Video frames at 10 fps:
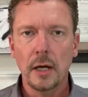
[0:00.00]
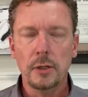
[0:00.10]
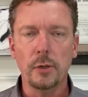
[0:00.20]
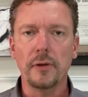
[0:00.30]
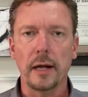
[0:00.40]

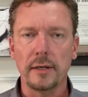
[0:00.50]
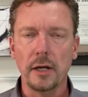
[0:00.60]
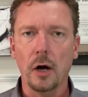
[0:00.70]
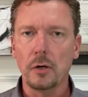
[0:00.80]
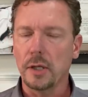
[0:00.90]
You've got a
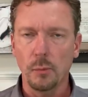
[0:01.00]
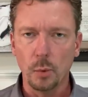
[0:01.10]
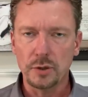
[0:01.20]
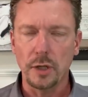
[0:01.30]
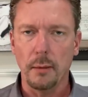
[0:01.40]
dog that
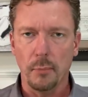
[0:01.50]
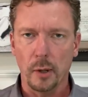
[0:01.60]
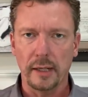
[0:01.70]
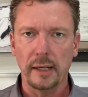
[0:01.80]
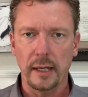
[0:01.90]
won't stop
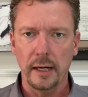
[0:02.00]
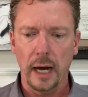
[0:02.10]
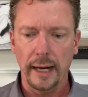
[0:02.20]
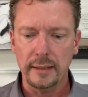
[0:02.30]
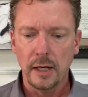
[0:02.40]
barking at
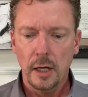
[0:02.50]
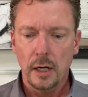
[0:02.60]
night.